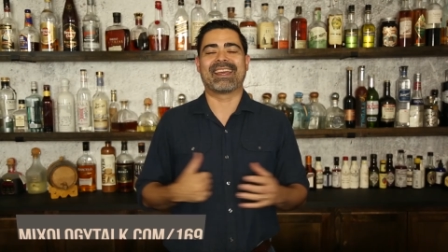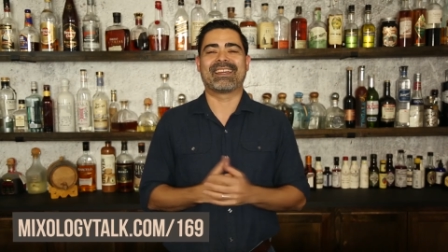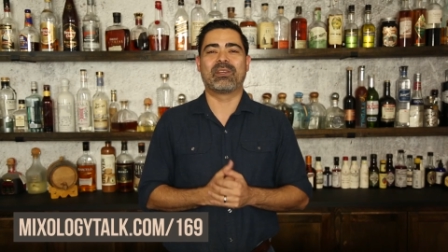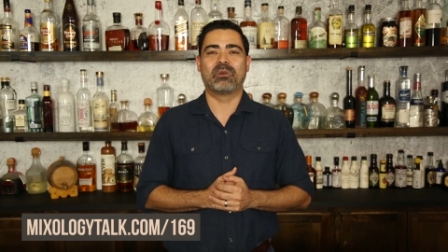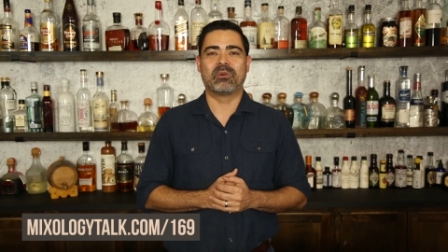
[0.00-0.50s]

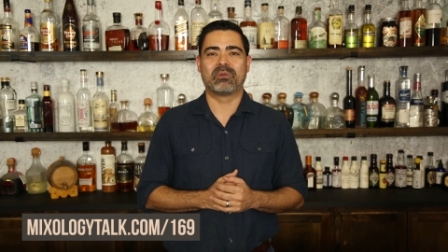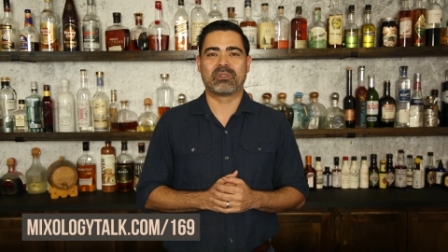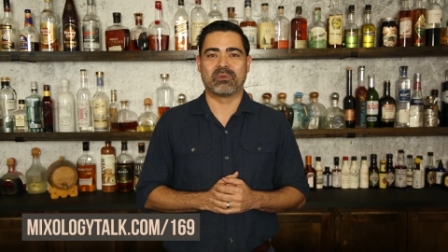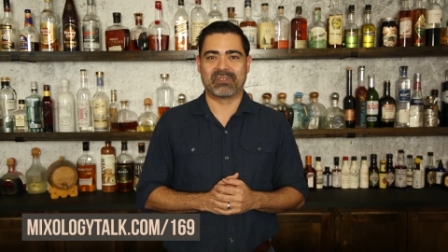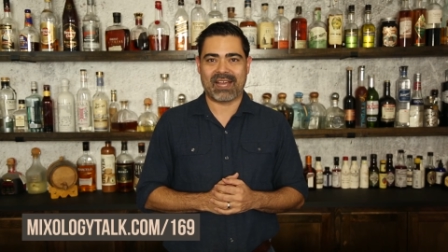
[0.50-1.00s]
thank you
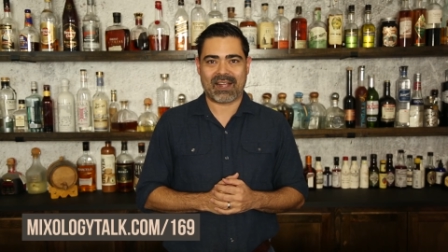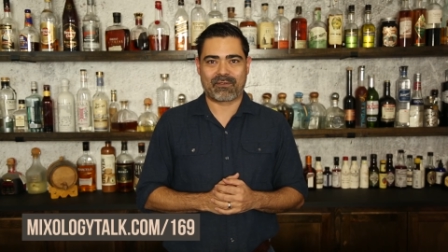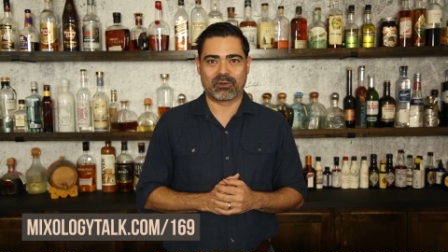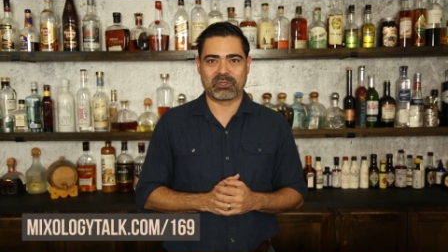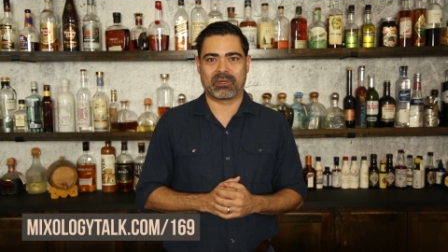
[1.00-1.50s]
to
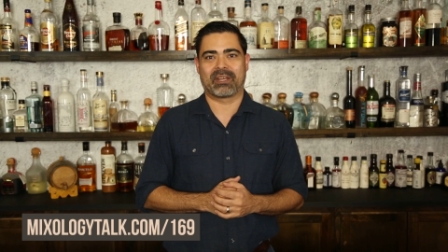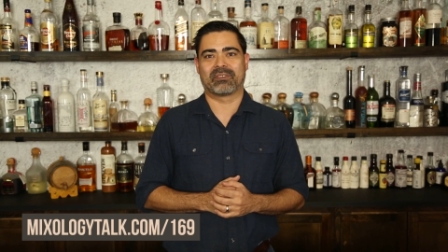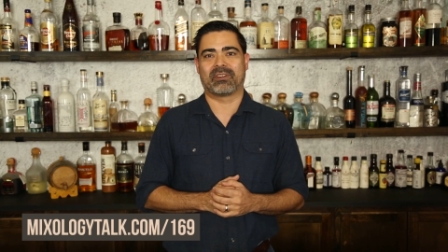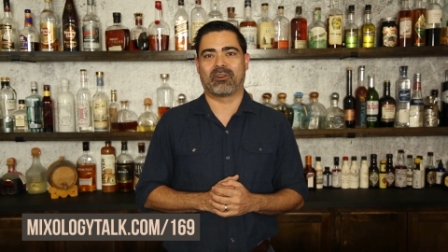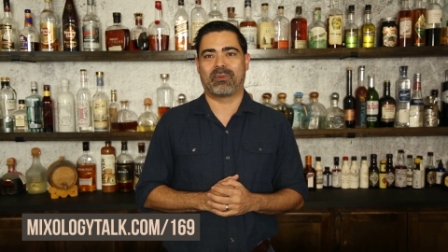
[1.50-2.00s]
Zach for joining
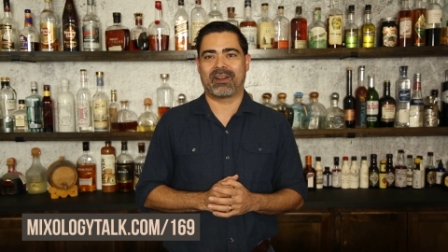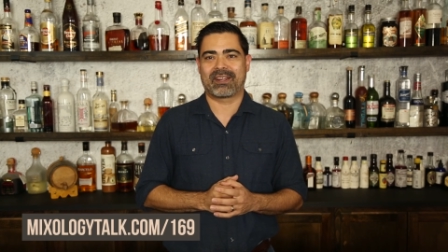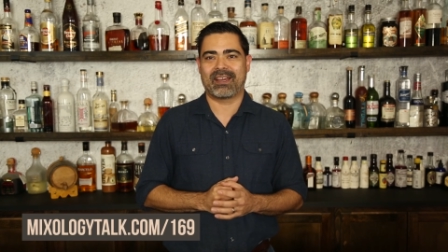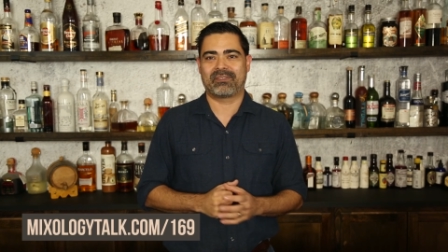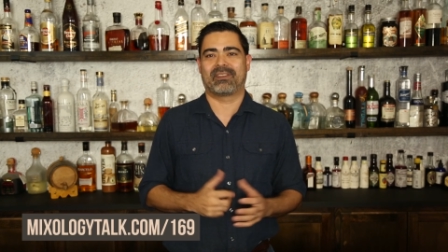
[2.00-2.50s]
us on our
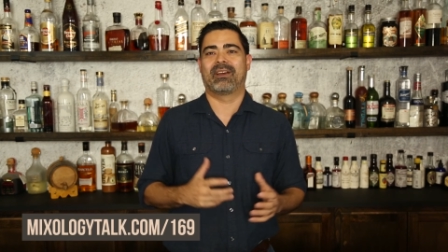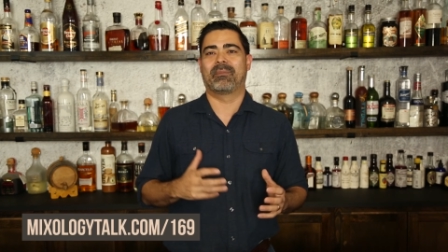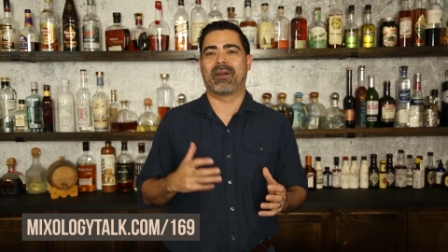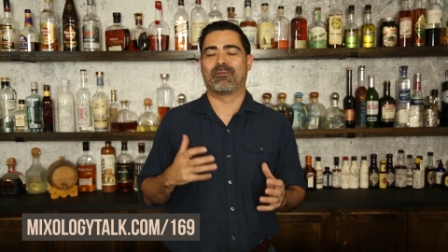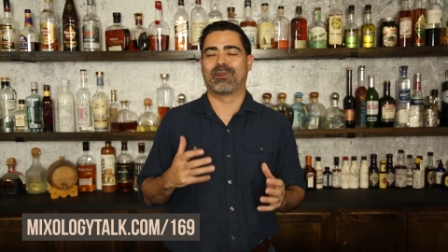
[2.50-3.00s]
podcast.
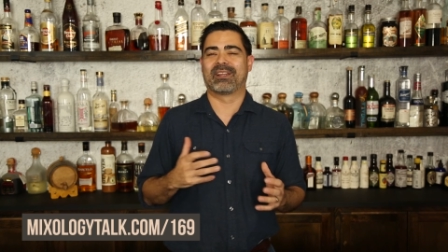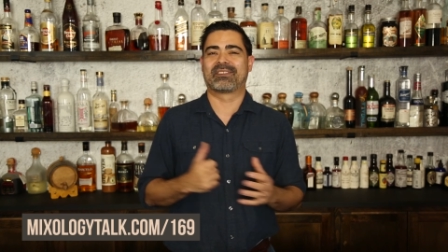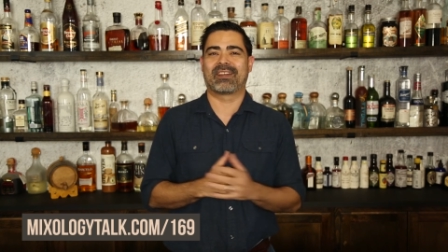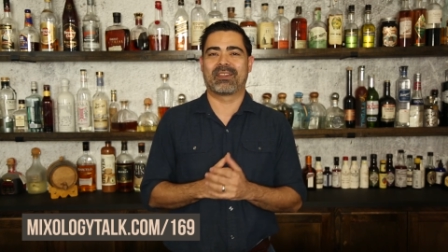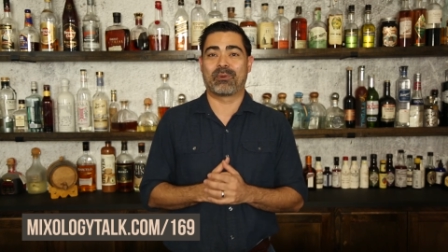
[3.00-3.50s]
Um, I'm really
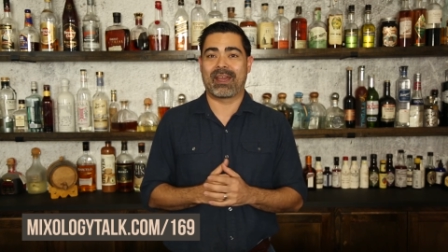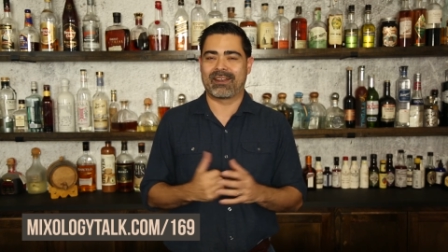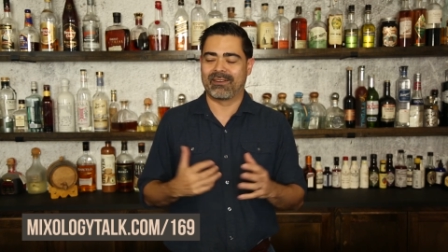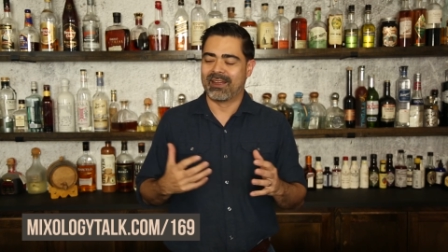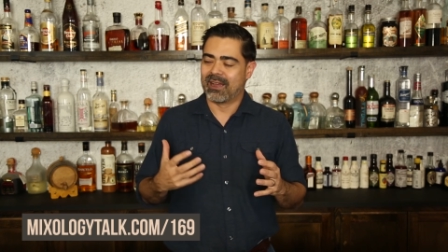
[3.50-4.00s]
excited that we
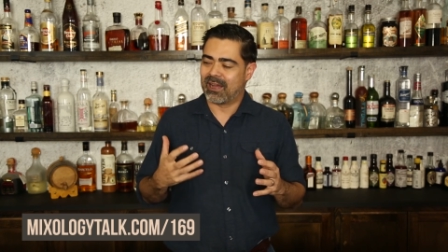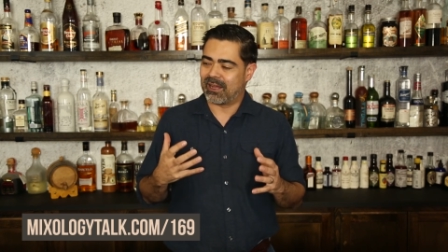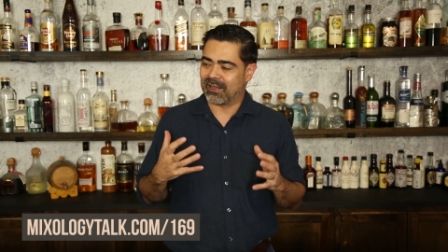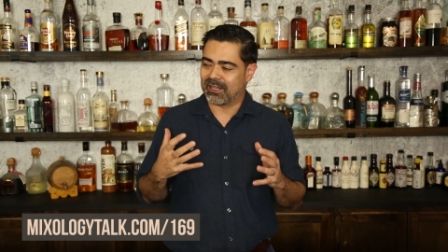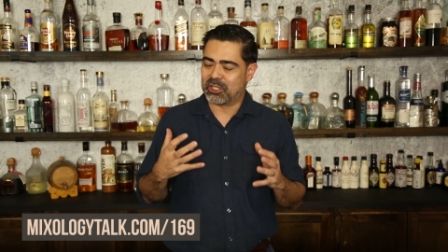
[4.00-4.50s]
had a,
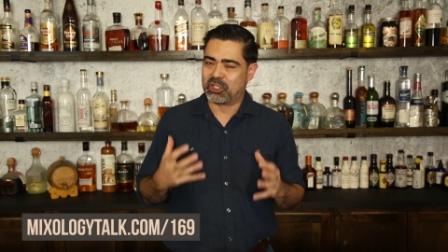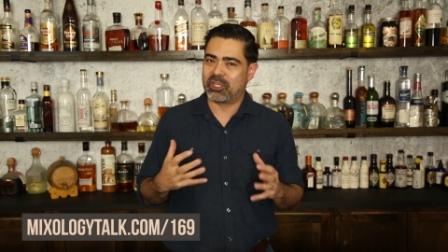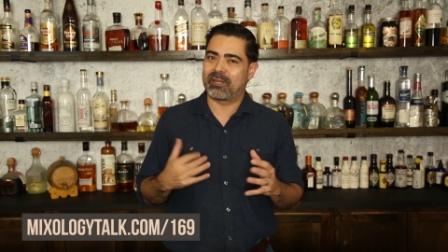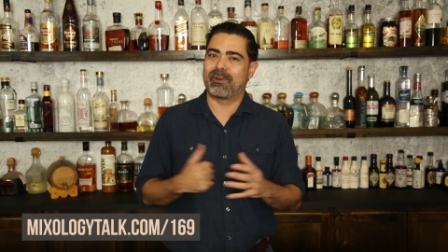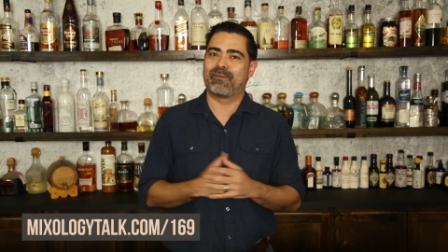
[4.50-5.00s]
a
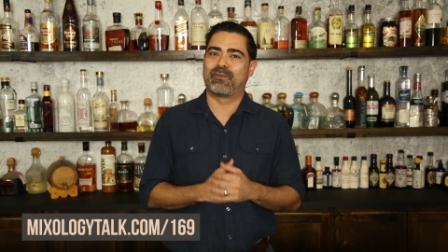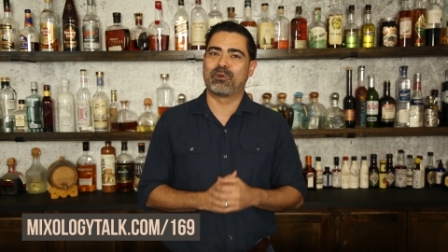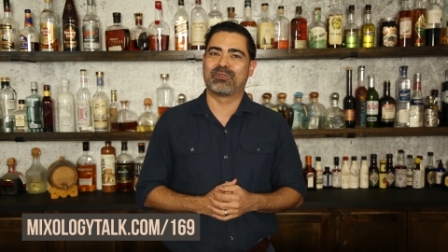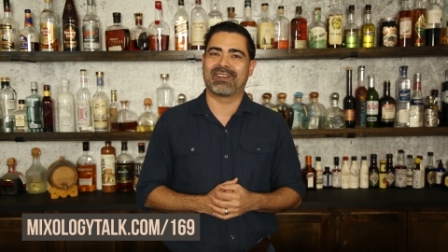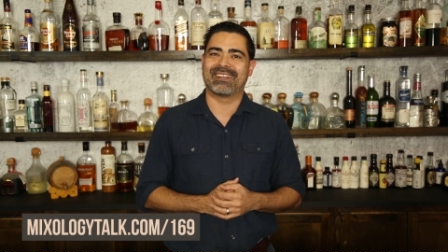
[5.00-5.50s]
legitimate
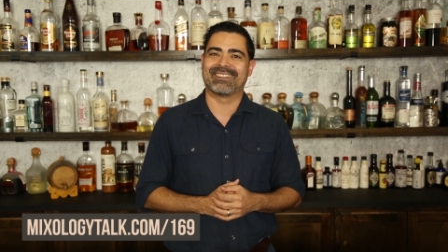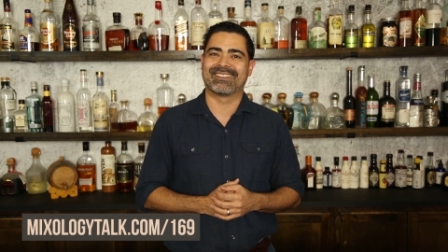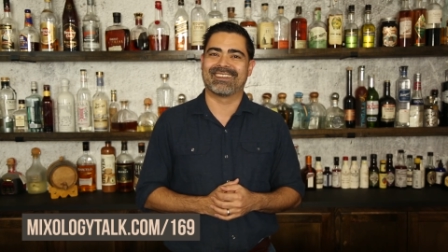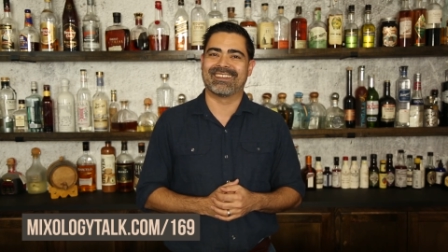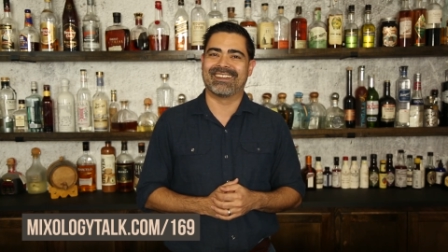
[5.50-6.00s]
food
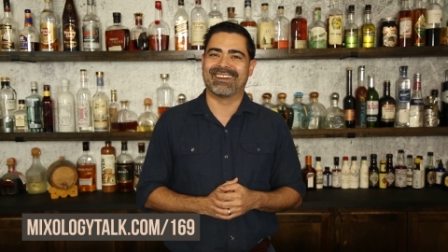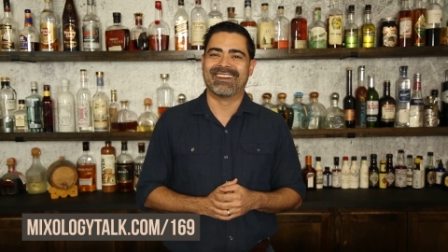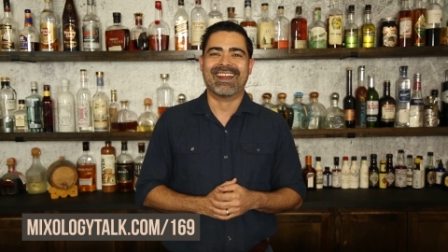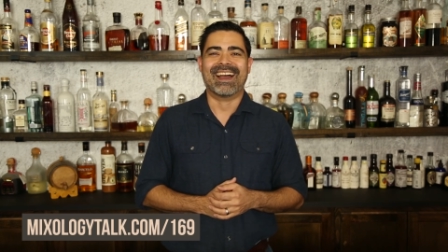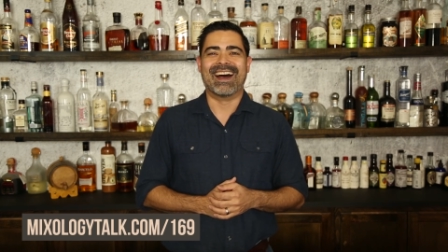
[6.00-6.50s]
scientist on
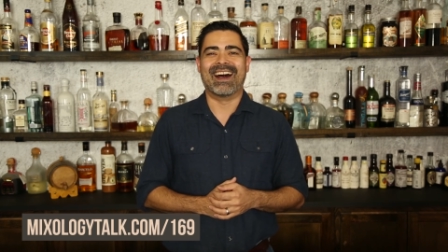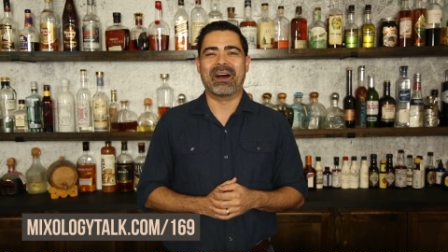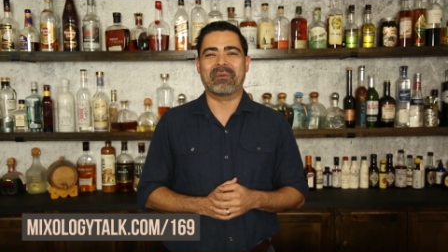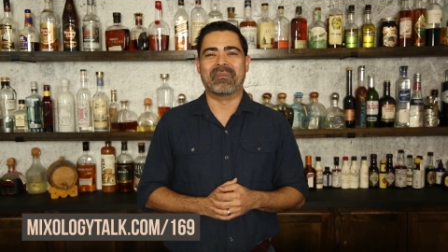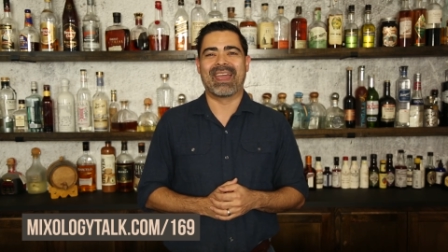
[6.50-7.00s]
here,
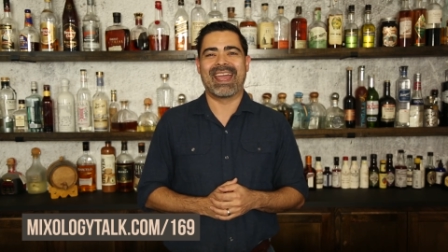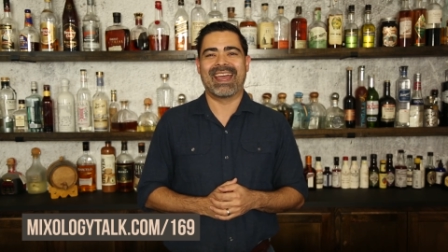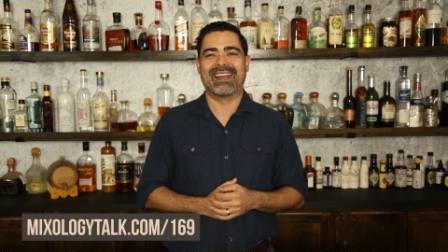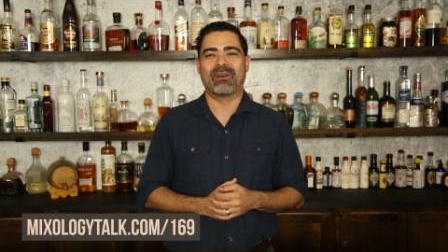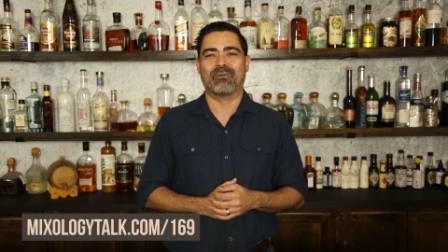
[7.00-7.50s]
um,
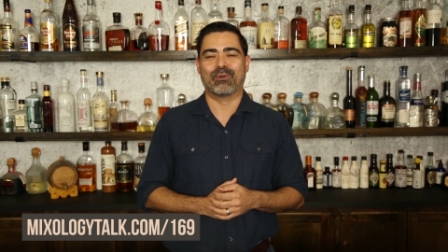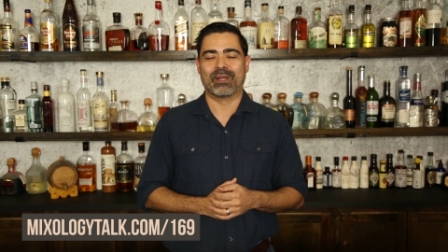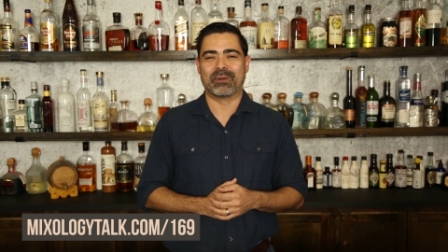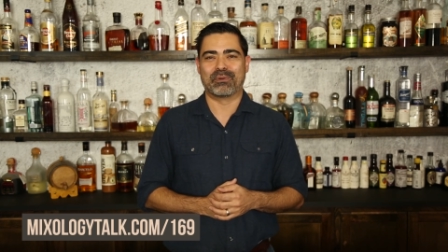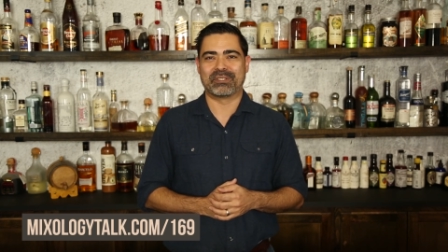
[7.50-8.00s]
and I
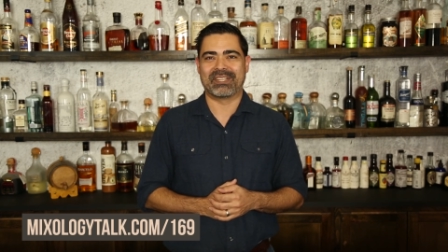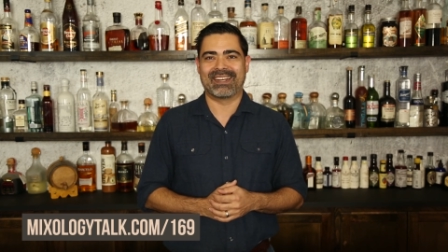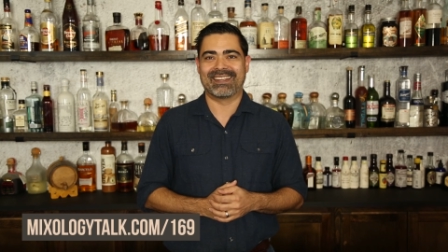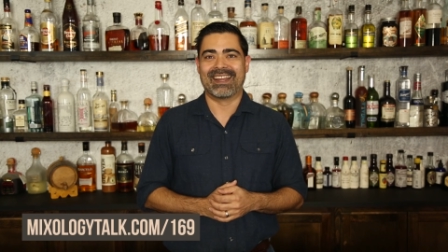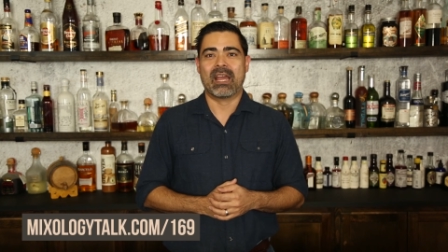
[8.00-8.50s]
really
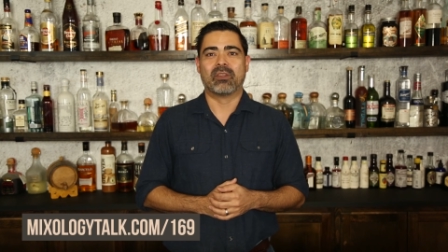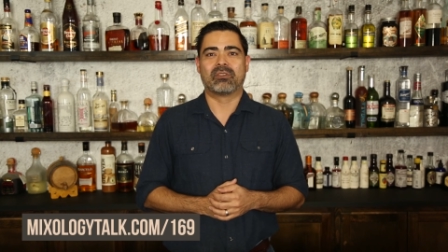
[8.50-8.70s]
appreciate it.